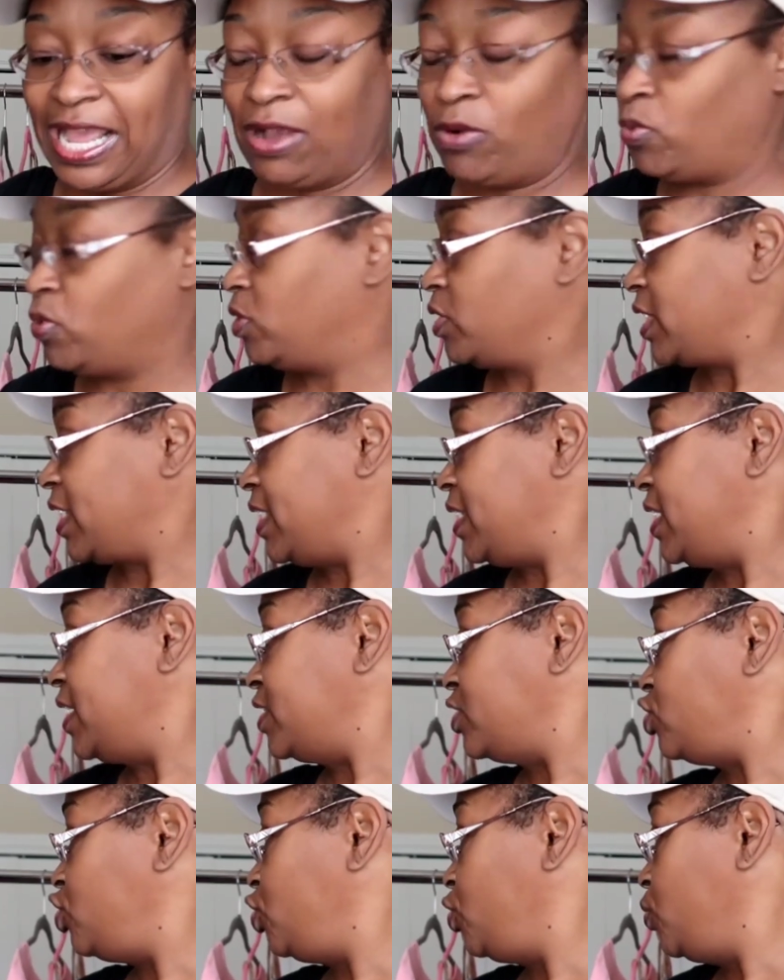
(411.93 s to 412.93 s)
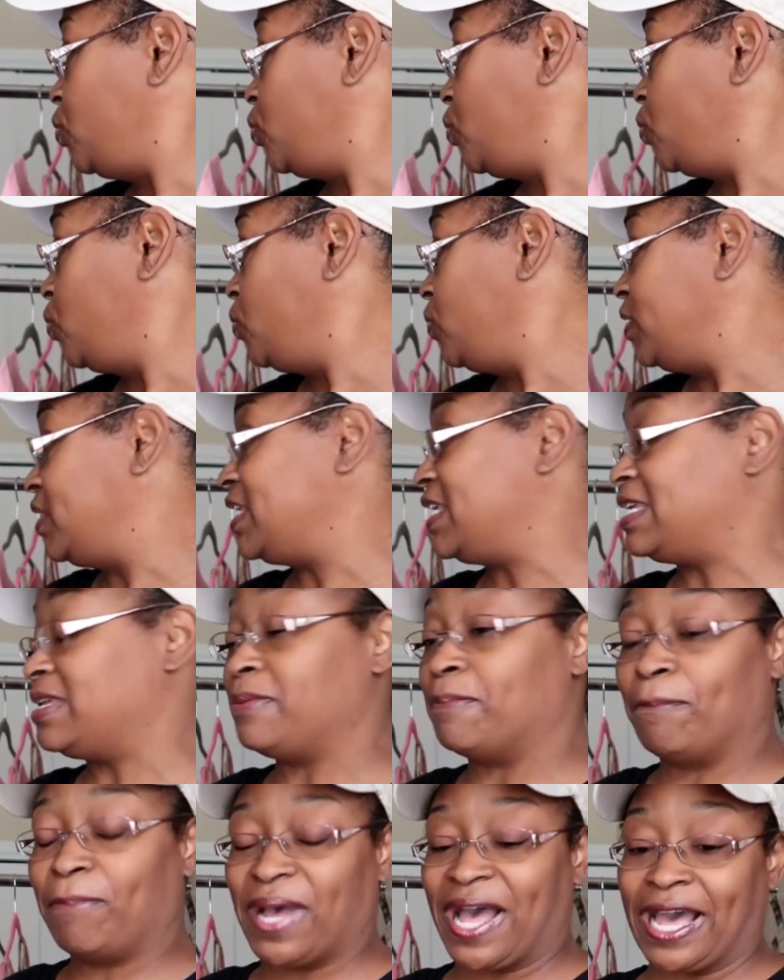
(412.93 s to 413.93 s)
now we'll get into
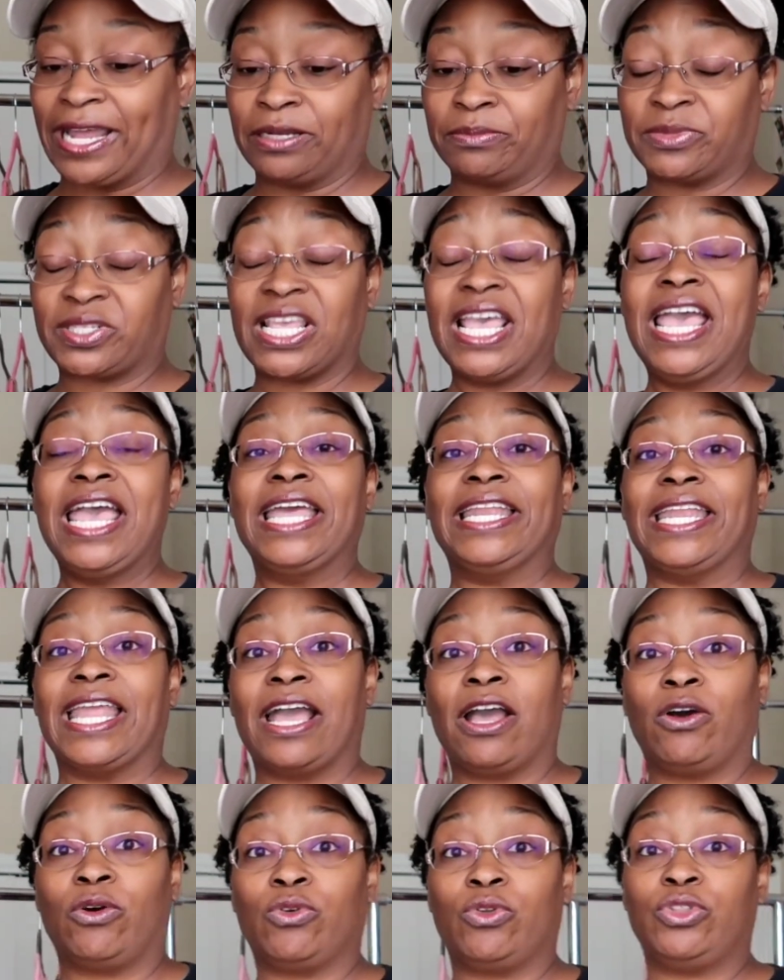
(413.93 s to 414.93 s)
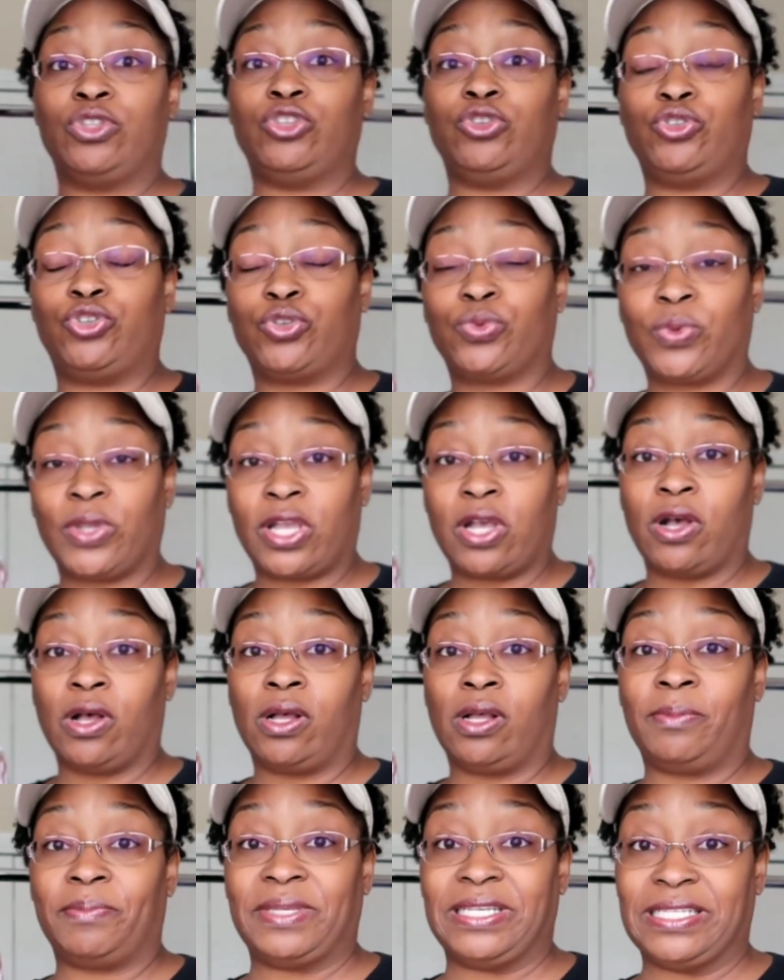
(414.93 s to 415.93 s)
the bottoms. Now, you do
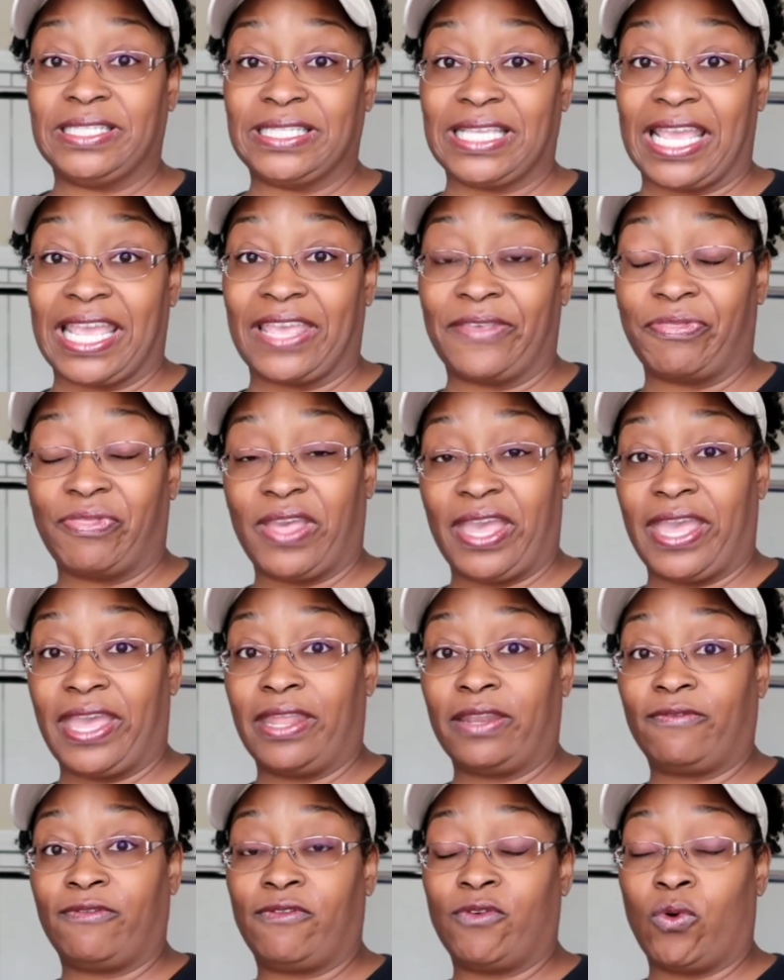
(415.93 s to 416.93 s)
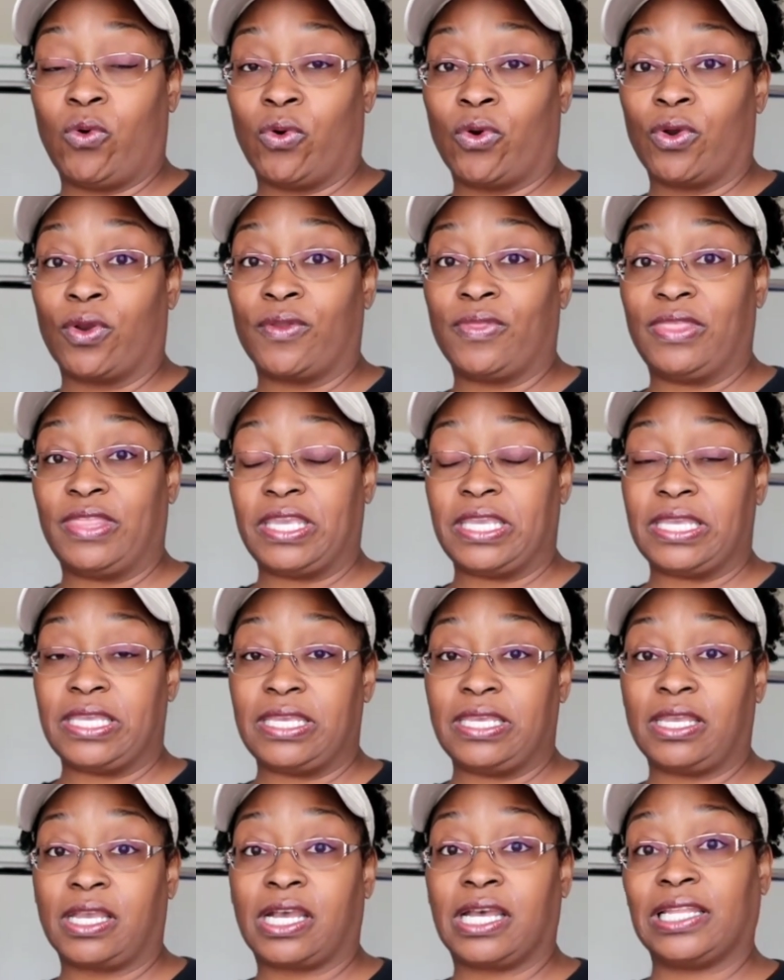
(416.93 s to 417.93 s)
recall me saying that for
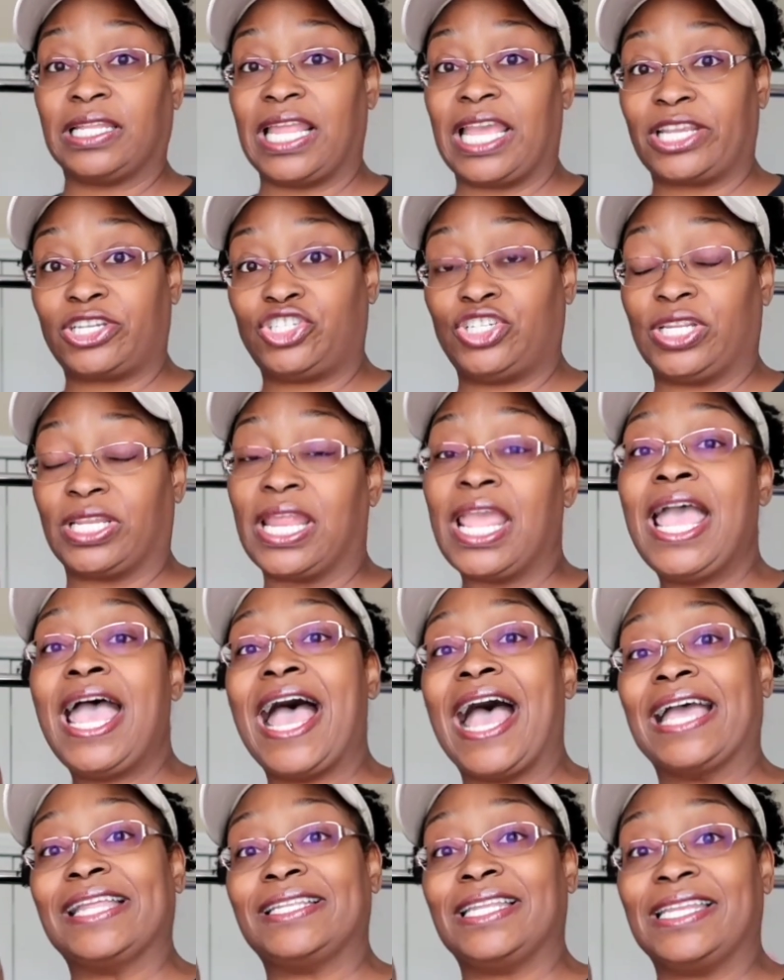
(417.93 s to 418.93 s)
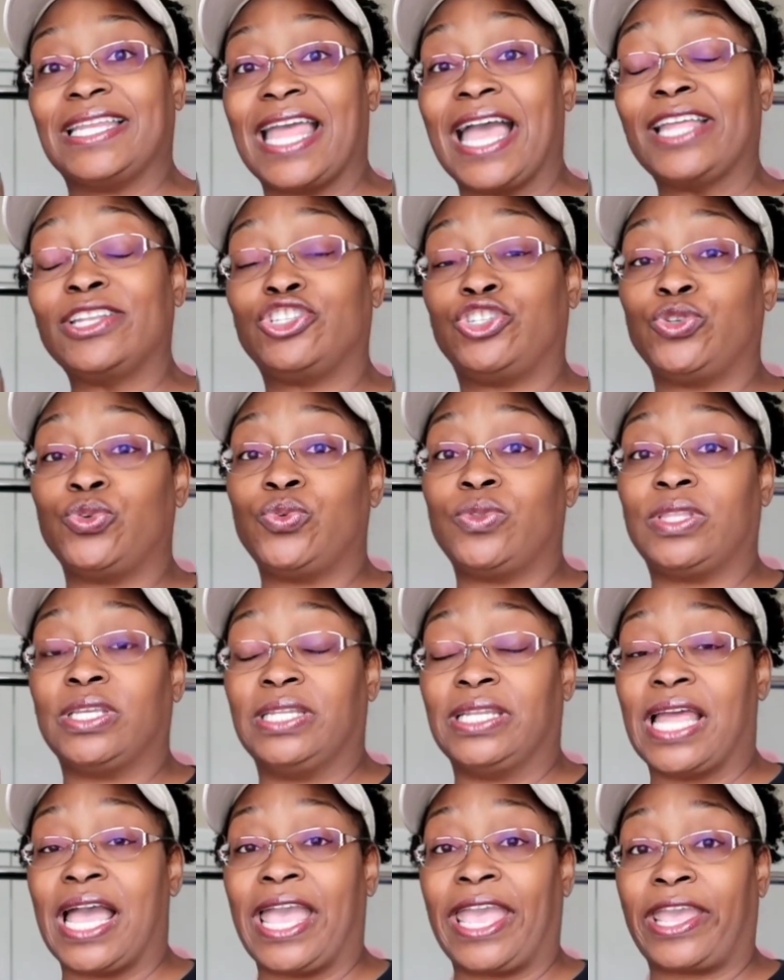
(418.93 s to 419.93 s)
the collection, I did not do
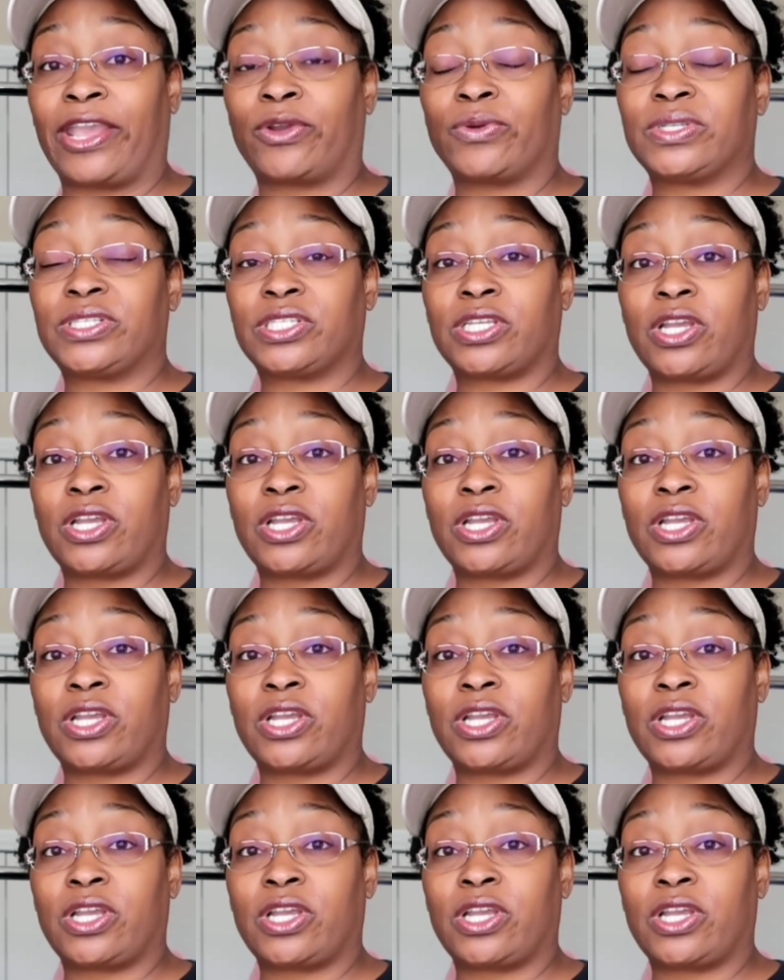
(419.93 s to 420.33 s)
the Niagara